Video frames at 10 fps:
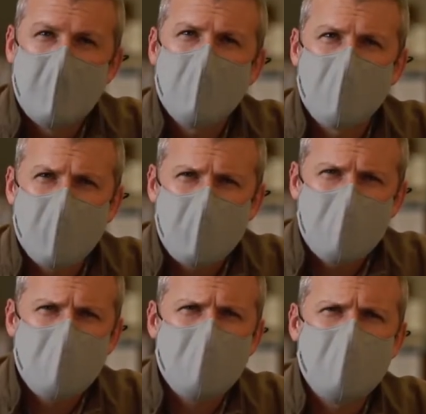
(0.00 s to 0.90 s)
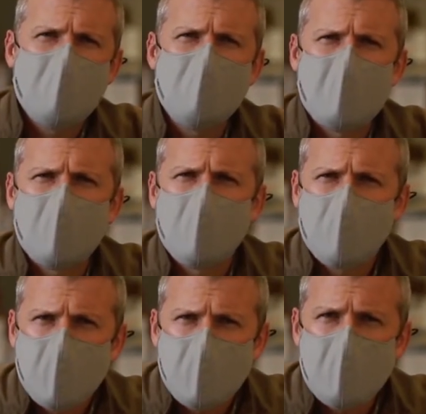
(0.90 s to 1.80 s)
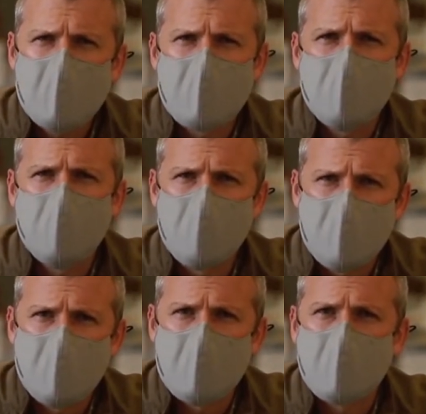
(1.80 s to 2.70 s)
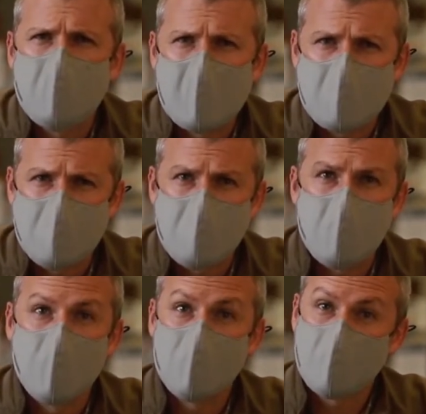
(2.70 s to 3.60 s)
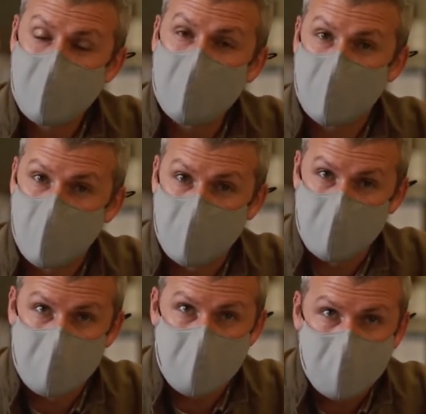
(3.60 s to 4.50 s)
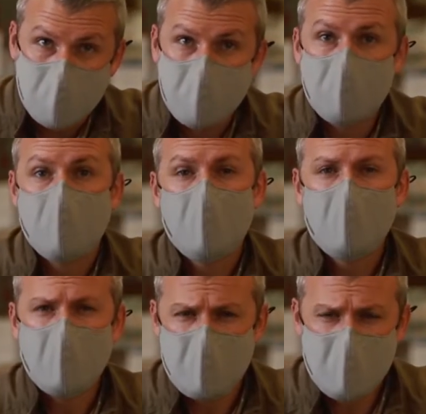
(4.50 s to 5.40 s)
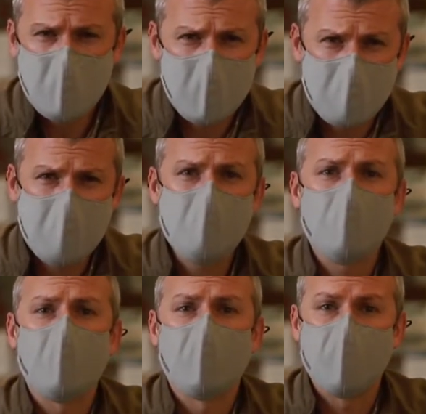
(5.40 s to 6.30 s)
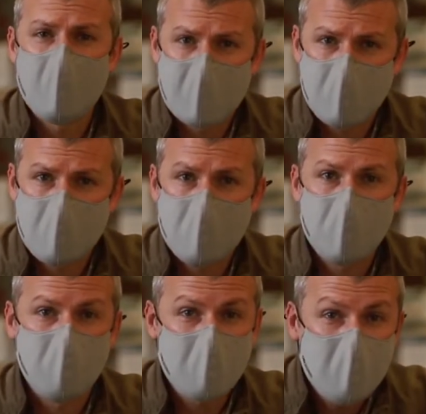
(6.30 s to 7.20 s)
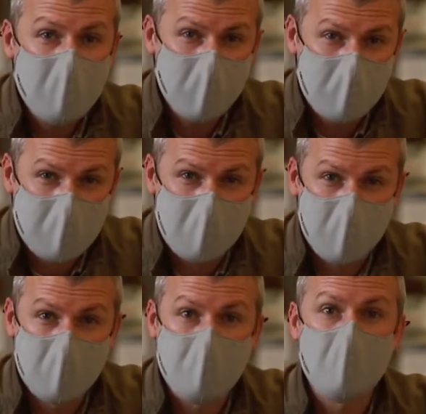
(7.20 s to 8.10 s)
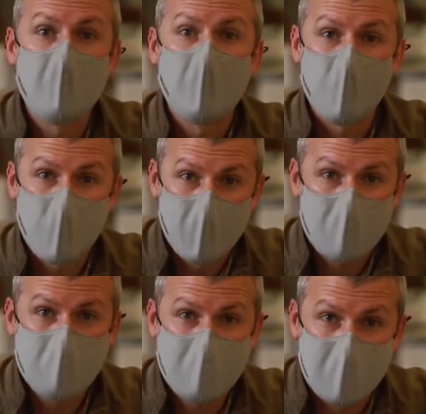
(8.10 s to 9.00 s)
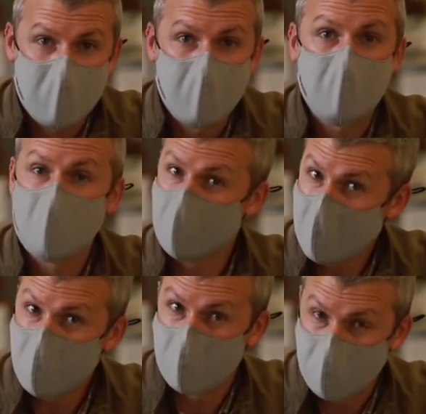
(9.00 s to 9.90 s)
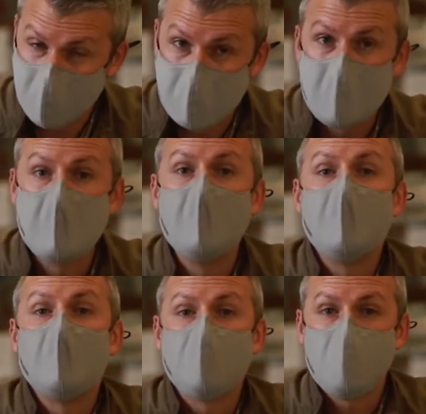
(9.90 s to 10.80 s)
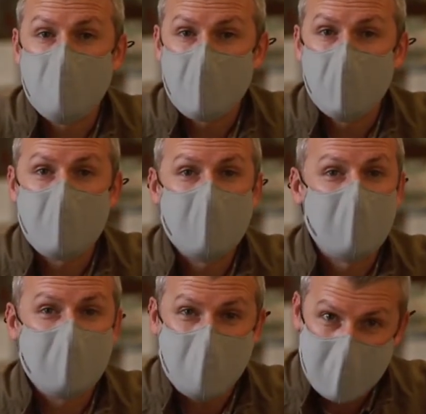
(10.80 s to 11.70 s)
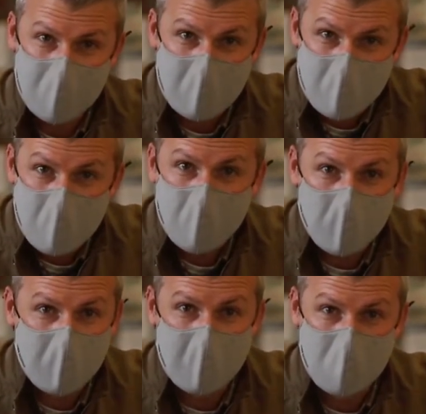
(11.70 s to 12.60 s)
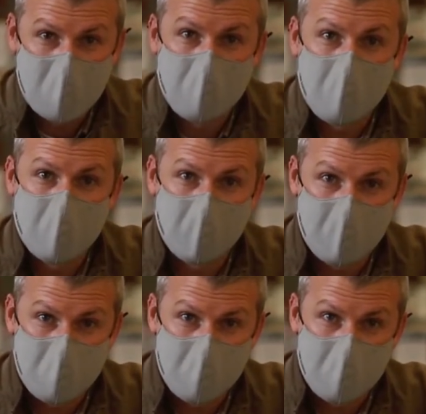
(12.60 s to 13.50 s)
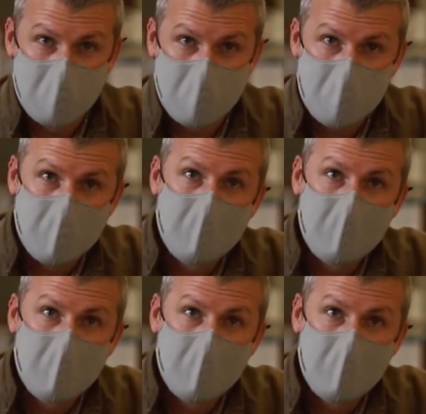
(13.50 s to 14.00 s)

The first is our Learning in Community classes, or LINC courses. These are courses where faculty from 2 different disciplines work together collaboratively to generate an entirely new learning opportunity for our students.